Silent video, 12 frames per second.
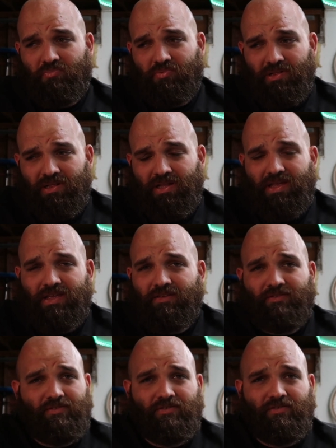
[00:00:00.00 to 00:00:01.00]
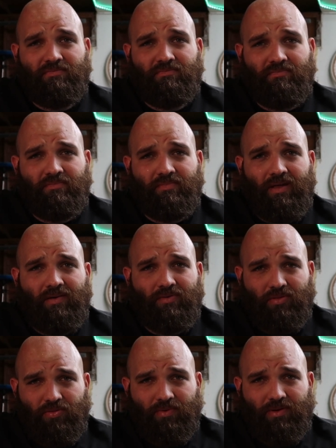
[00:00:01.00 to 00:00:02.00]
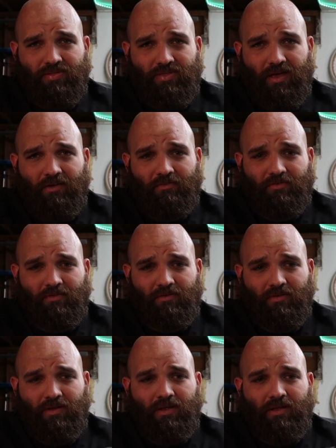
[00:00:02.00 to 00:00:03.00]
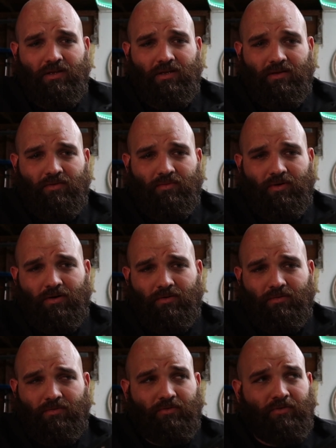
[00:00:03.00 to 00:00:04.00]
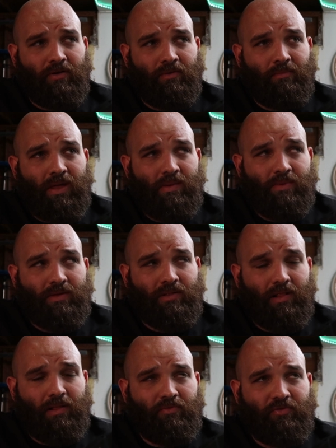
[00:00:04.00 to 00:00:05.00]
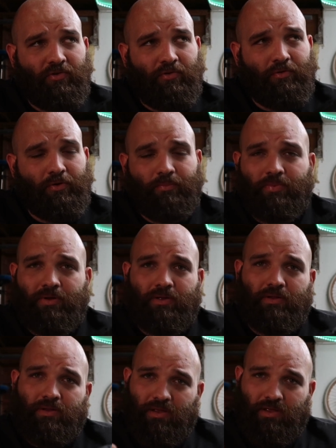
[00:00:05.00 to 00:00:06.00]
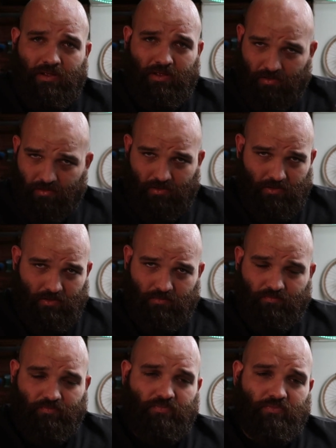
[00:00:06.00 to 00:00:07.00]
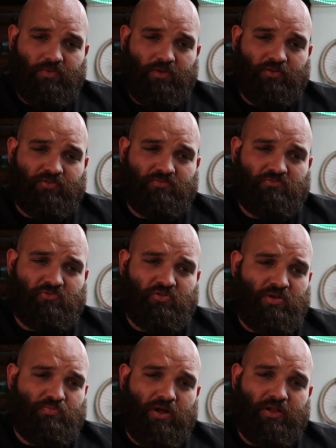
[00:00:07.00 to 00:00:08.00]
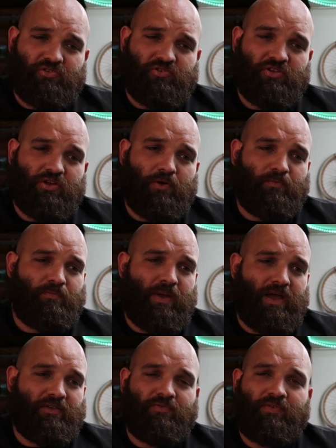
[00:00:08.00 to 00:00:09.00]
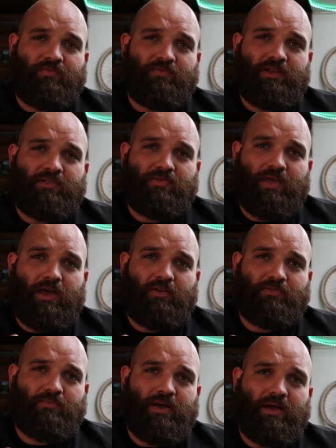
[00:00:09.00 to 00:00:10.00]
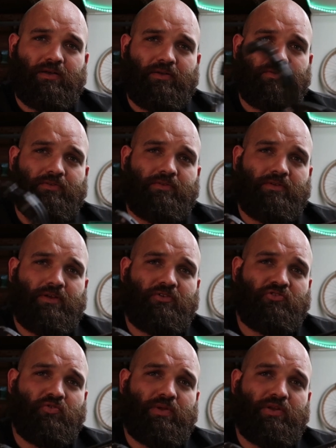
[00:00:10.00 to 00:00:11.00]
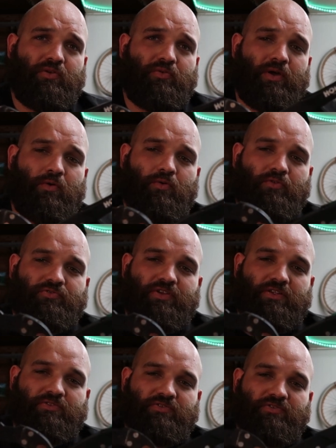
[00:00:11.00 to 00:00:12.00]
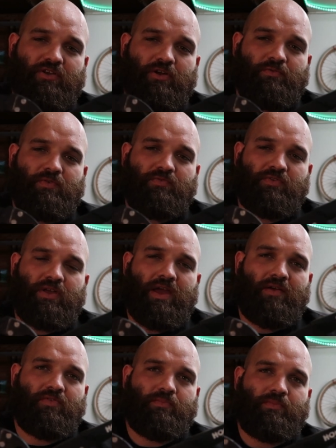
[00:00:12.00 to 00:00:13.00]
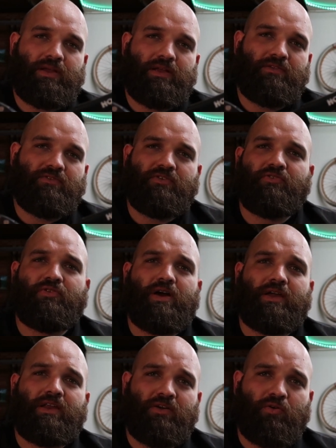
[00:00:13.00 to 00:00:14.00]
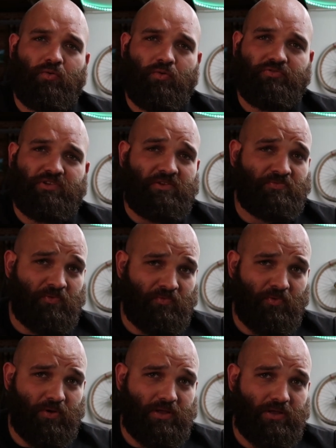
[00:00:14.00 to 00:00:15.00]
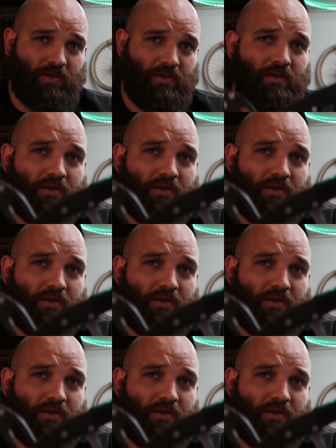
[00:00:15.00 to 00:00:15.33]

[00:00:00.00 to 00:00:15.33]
least every 3,000, well, some maybe sooner, but you probably shouldn't go past 15,000 miles, and you should be doing that oil change yourself if you have the means and you're not getting an oil change for free.